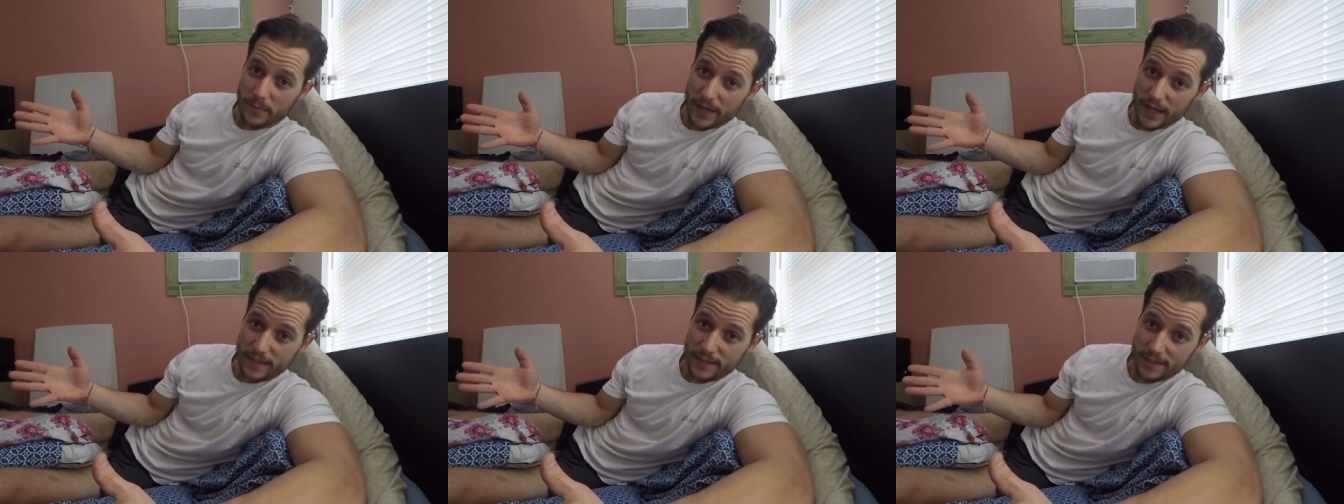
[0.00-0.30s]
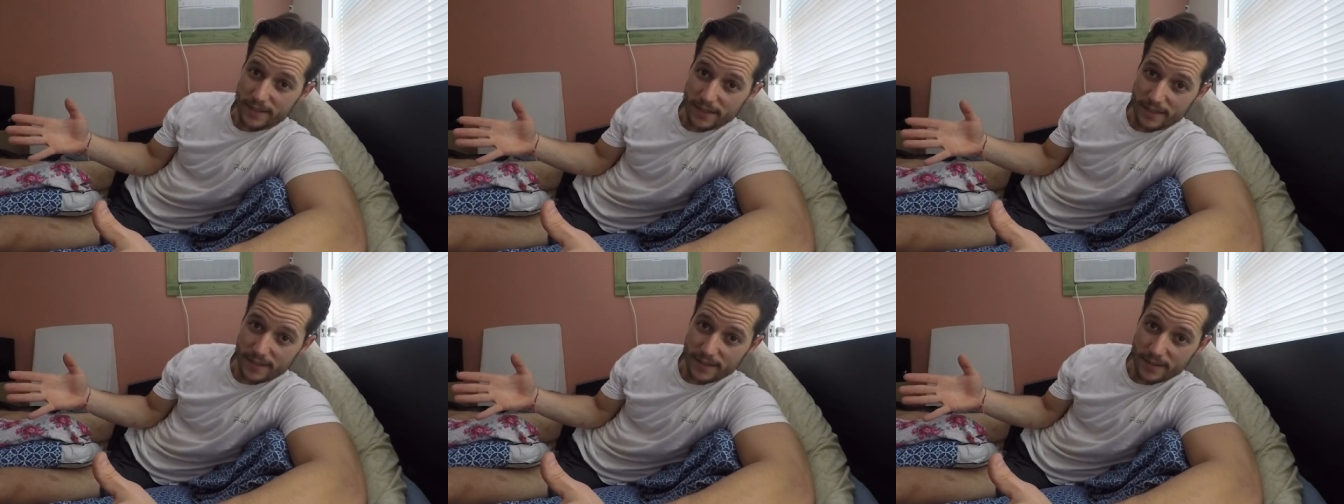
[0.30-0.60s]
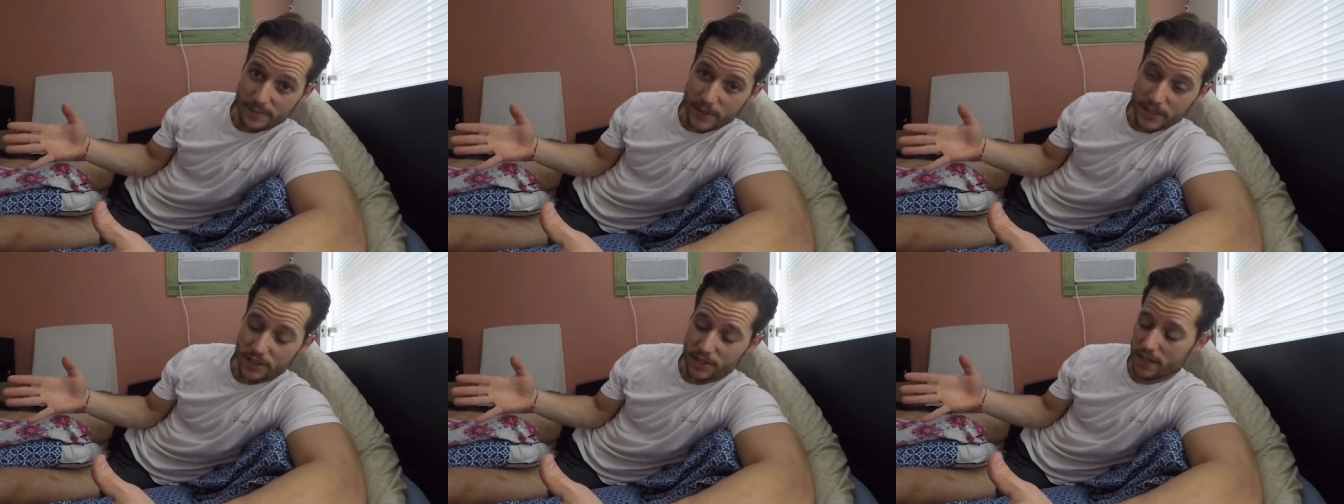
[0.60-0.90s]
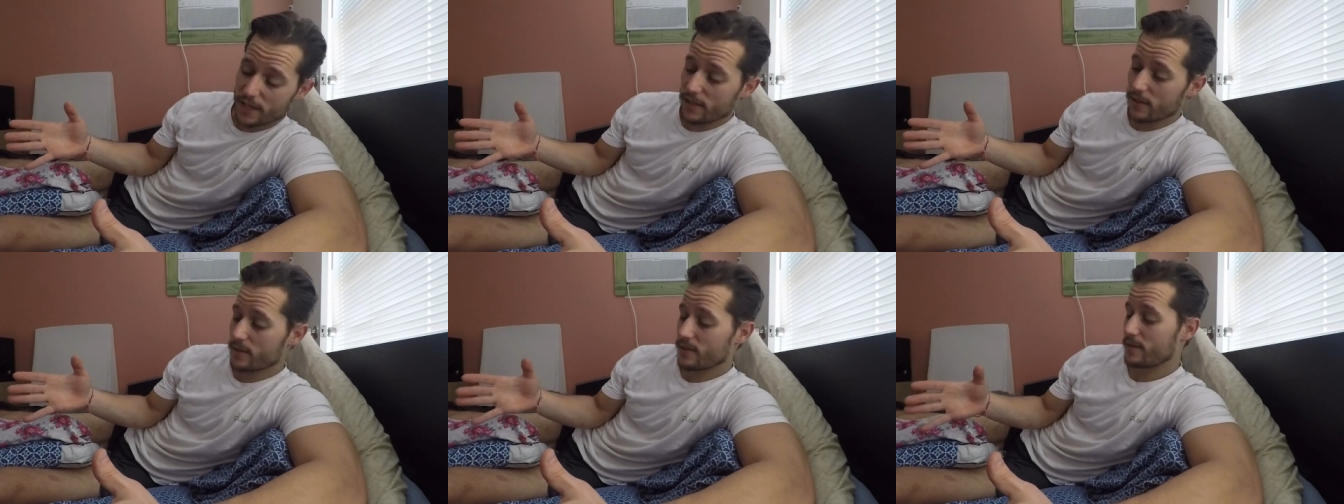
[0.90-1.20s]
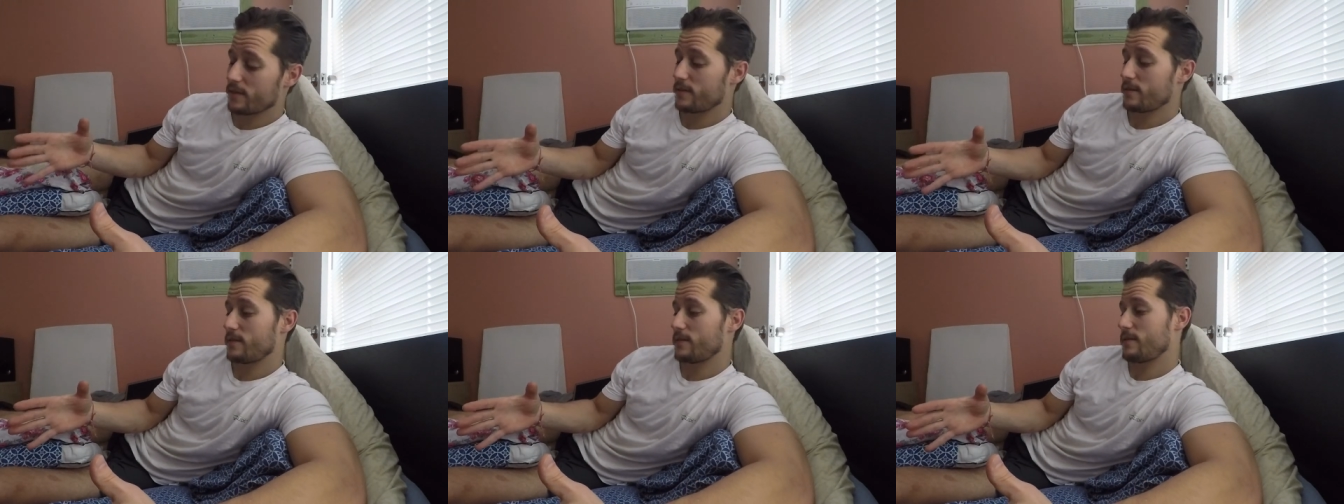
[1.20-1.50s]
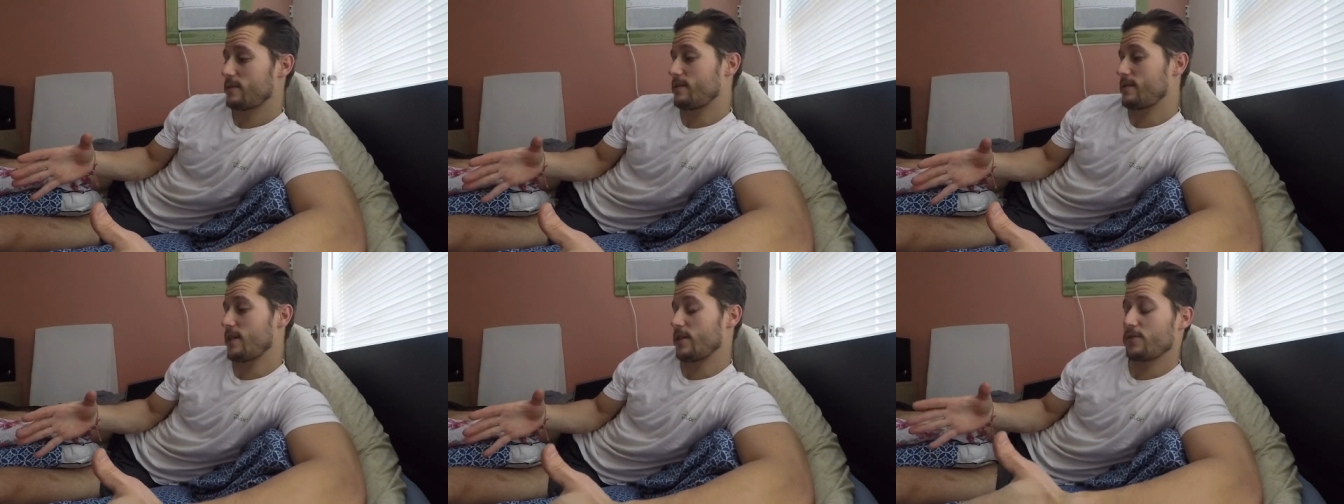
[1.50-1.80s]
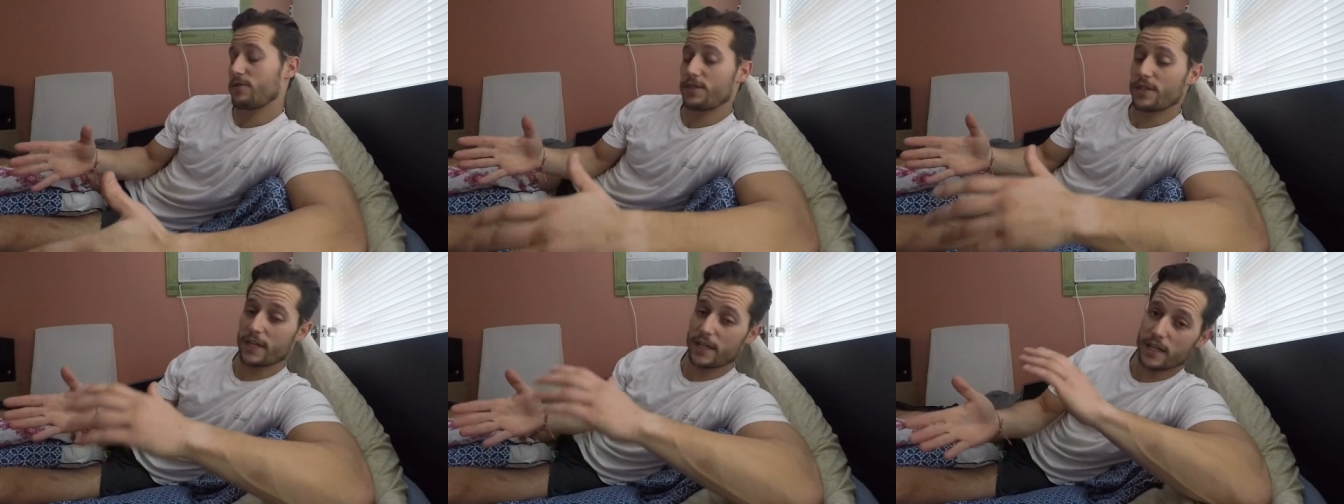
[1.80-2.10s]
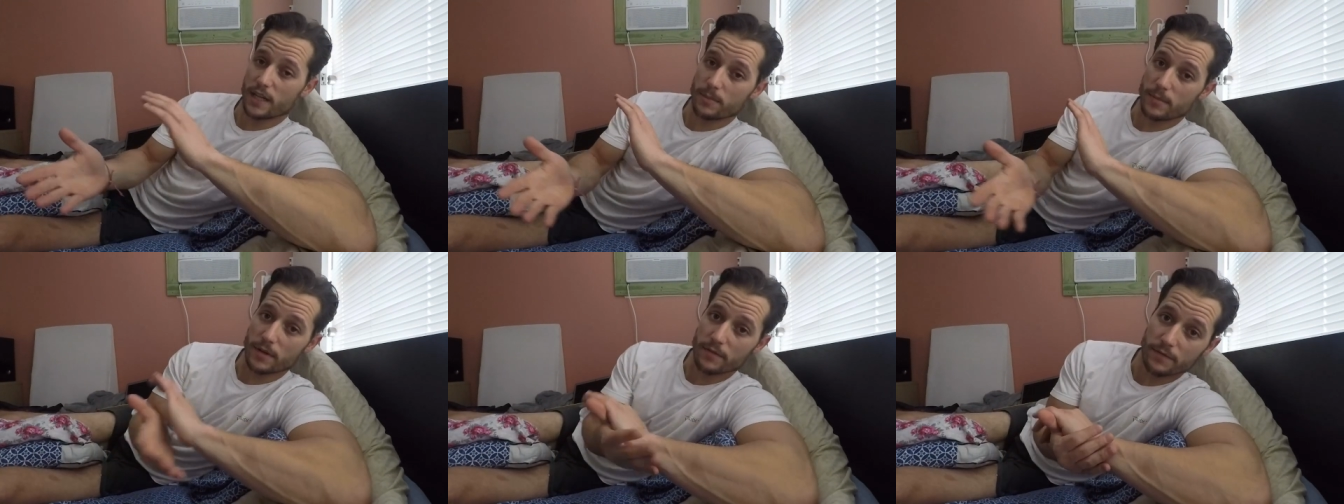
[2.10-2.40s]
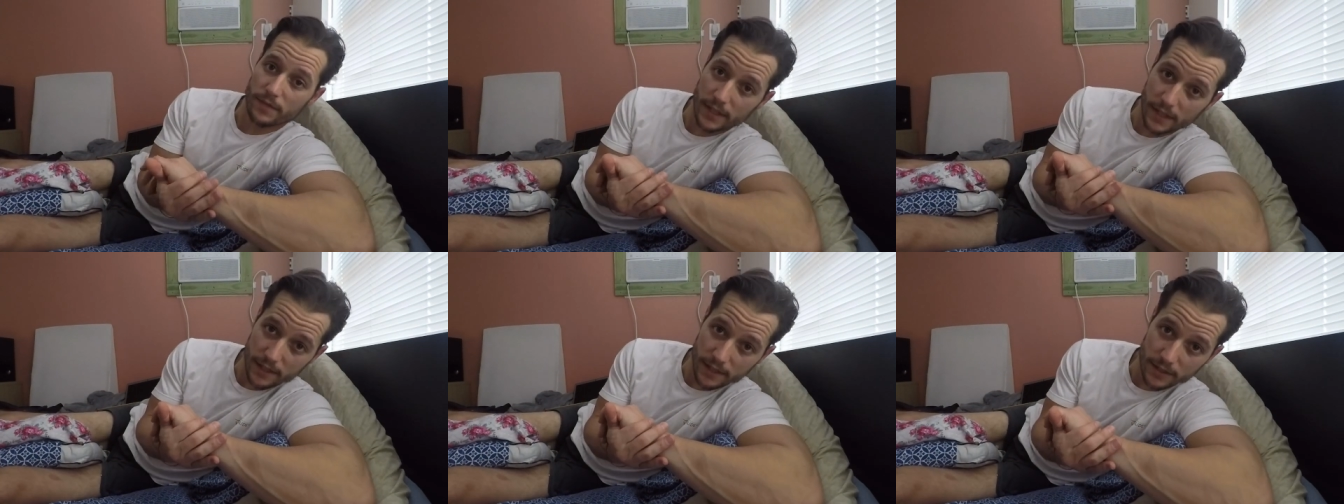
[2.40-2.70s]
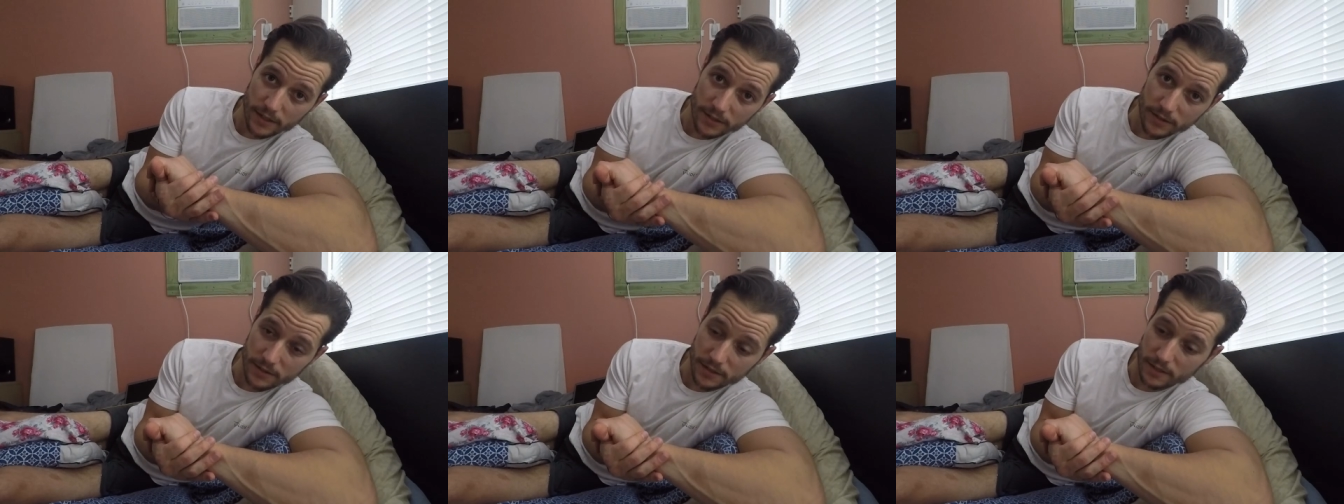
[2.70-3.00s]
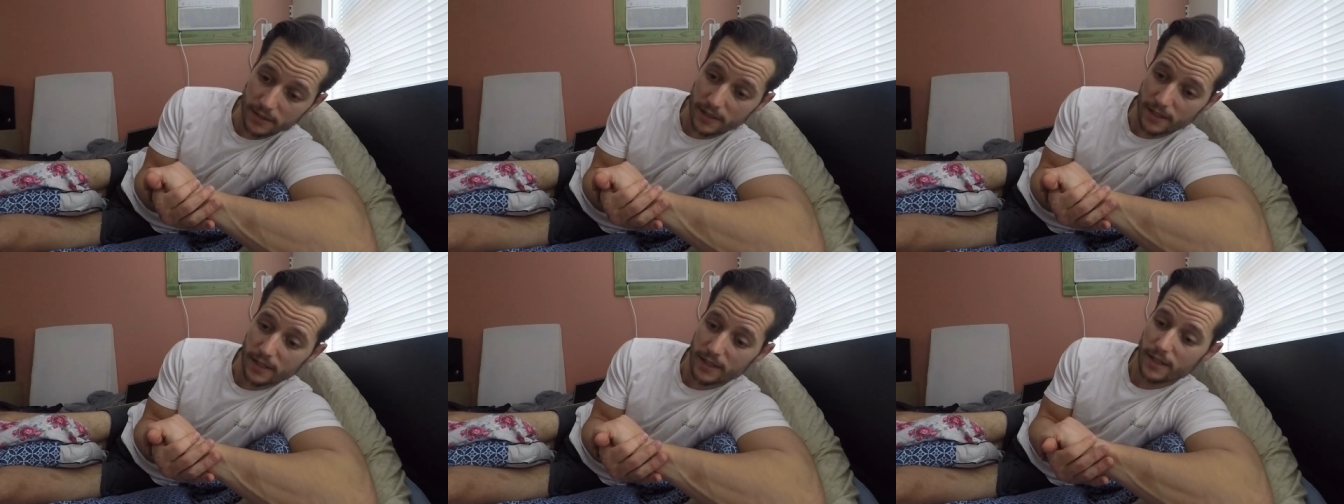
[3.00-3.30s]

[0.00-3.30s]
back to my channel thanks for checking out my videos